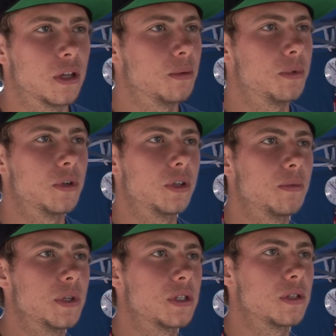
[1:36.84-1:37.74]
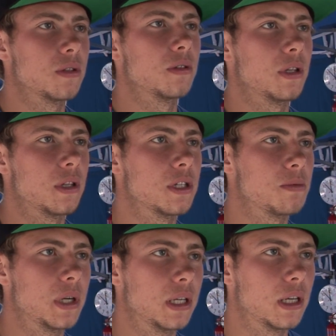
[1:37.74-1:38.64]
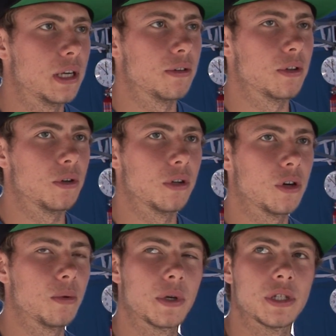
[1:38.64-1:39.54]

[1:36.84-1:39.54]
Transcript: the podium at this meeting here at the Gold Cup,